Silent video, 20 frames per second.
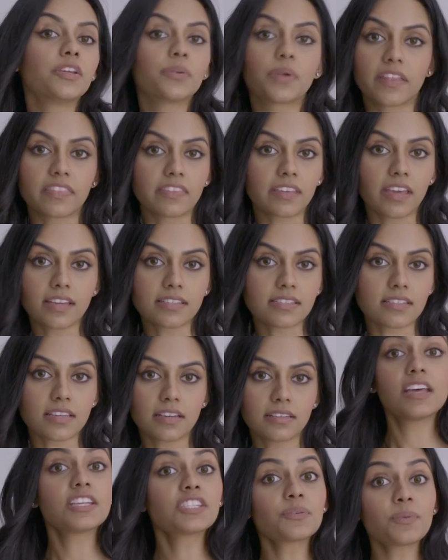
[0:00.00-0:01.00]
You get the
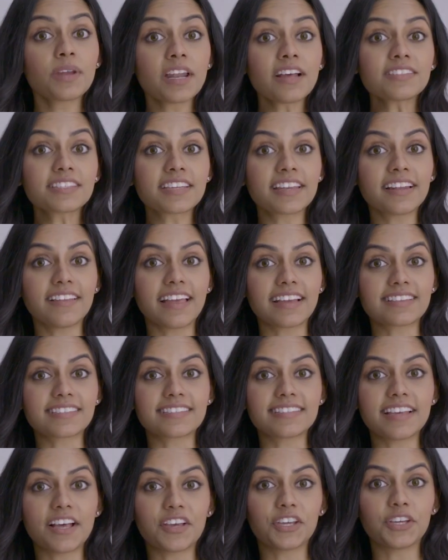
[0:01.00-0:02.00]
idea. So what else can Alexa
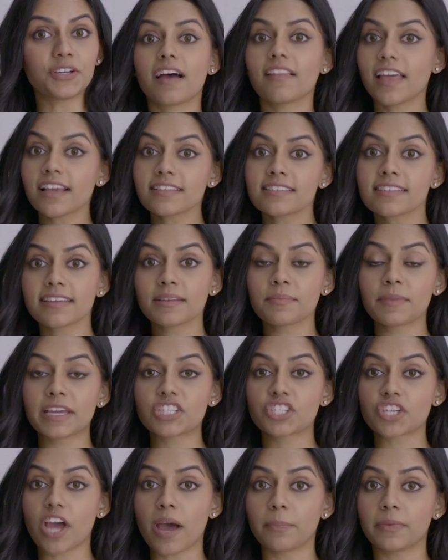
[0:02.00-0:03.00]
tell you? Alexa can
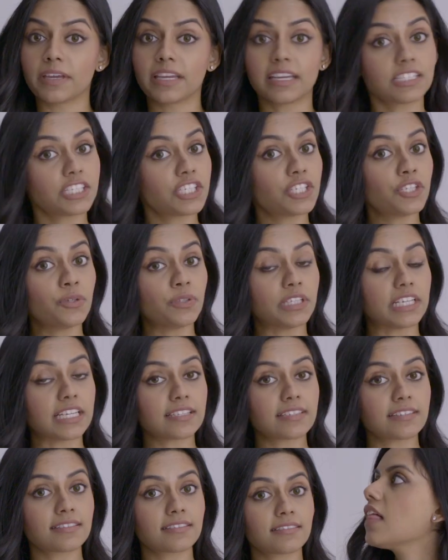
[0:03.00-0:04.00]
make shopping and to-do
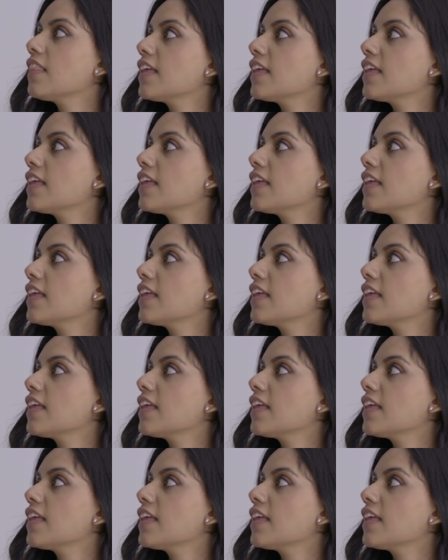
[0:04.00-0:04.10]
lists.